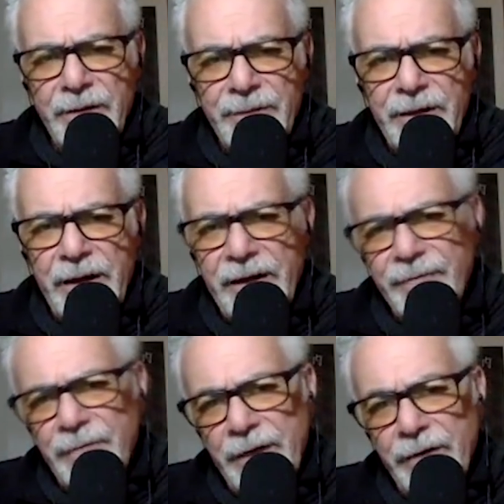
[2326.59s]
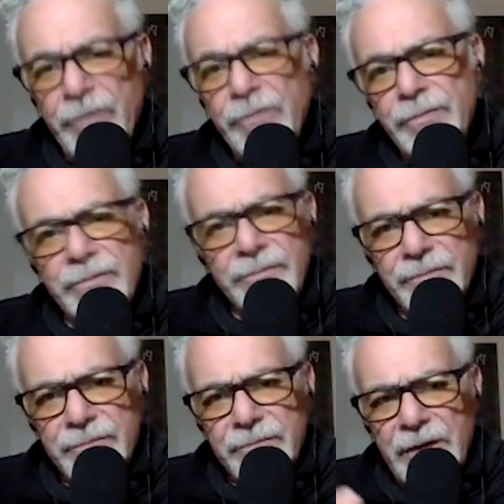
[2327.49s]
I mean, I have my own
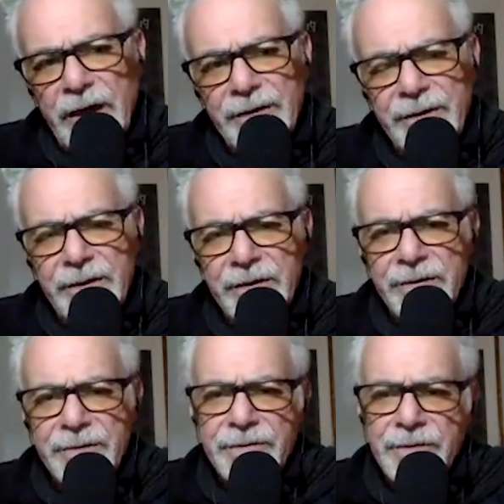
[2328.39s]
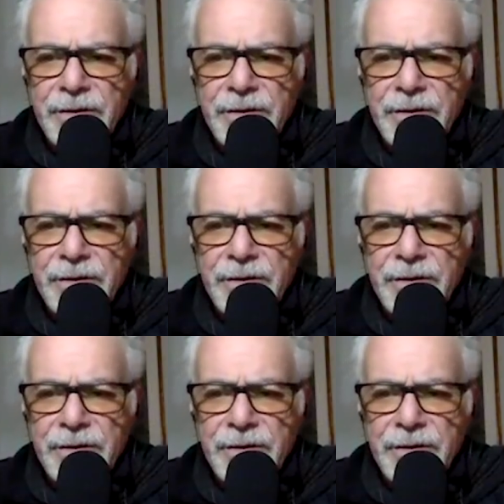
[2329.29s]
ideas